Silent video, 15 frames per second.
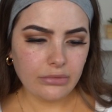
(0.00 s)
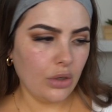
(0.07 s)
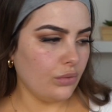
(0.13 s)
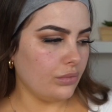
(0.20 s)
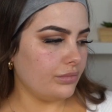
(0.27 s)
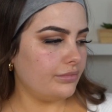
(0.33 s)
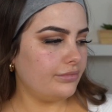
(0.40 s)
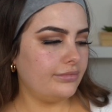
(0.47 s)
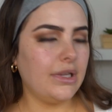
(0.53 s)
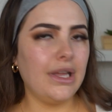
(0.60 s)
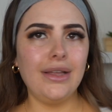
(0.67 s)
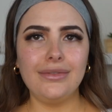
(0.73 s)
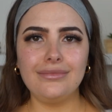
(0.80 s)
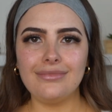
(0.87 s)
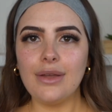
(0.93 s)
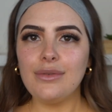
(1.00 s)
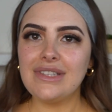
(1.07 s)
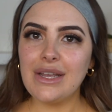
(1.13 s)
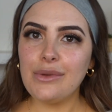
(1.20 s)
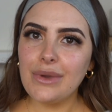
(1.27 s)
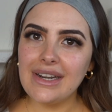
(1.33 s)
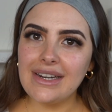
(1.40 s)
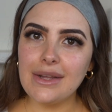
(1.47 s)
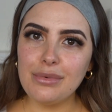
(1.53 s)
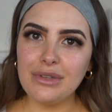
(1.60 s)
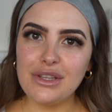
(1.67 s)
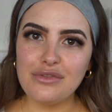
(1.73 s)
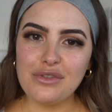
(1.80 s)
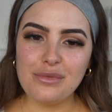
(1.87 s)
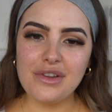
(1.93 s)
Oh, I was like, where did I
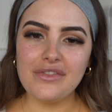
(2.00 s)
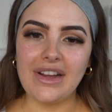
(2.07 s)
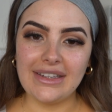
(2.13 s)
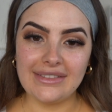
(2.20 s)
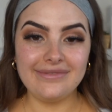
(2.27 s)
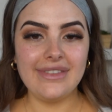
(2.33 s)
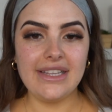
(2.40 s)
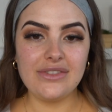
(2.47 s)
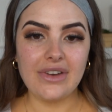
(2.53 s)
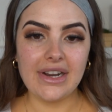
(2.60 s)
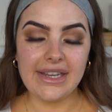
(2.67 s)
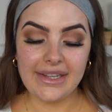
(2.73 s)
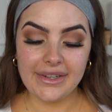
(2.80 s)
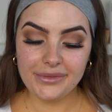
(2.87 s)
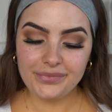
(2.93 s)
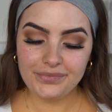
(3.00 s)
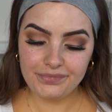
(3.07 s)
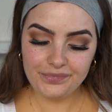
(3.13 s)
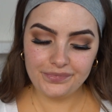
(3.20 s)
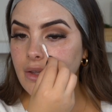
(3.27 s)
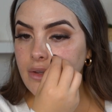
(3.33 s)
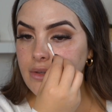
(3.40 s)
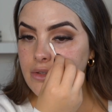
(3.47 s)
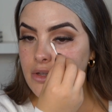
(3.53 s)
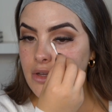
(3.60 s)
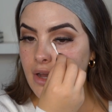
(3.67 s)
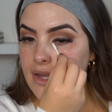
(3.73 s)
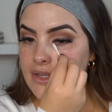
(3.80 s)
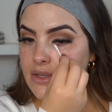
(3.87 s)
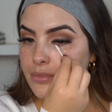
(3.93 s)
put the remover? It's right here. So
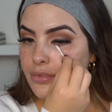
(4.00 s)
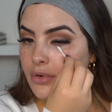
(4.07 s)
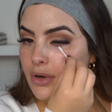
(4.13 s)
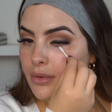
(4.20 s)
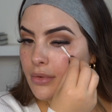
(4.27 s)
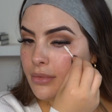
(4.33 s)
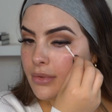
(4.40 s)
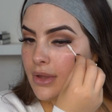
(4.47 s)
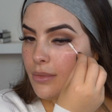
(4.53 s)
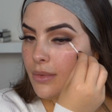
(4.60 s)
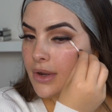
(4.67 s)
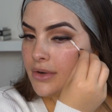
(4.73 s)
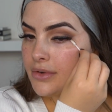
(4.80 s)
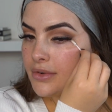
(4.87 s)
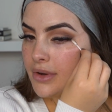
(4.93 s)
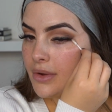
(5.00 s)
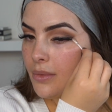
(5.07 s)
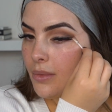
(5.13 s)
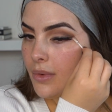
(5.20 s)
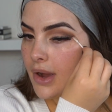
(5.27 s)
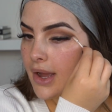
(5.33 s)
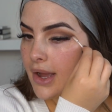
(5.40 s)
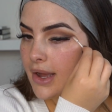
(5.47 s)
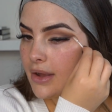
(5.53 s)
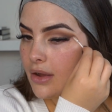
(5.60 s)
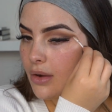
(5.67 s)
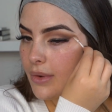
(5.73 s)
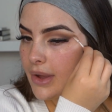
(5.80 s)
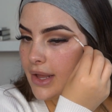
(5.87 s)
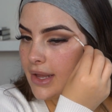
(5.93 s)
you guys are probably wondering why I
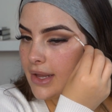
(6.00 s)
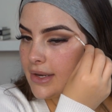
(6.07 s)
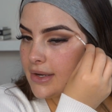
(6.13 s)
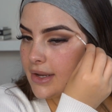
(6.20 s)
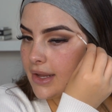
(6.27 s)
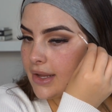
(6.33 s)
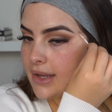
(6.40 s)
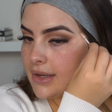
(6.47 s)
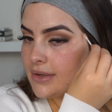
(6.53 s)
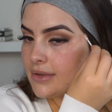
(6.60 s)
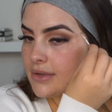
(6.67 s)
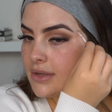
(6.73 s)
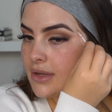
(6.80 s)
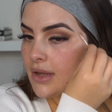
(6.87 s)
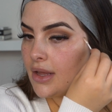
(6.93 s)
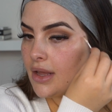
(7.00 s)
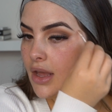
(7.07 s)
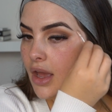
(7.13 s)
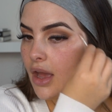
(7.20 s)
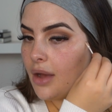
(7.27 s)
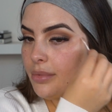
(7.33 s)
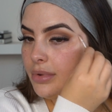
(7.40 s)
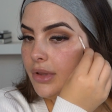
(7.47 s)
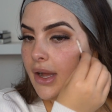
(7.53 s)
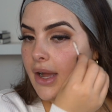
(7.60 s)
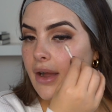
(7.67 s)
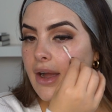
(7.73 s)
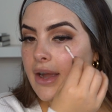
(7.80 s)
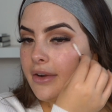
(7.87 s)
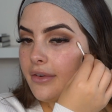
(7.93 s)
go ahead and apply
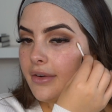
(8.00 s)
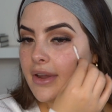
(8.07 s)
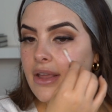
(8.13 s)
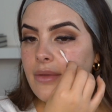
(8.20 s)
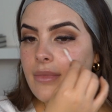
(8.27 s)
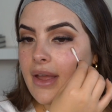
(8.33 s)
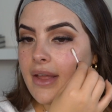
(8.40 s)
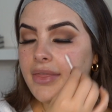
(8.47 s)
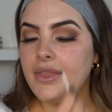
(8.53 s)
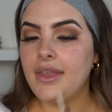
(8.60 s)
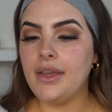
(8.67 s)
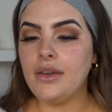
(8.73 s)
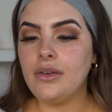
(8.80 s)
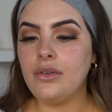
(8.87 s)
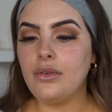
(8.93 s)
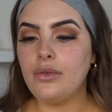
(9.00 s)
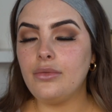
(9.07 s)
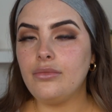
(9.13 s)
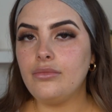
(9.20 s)
eye cream and then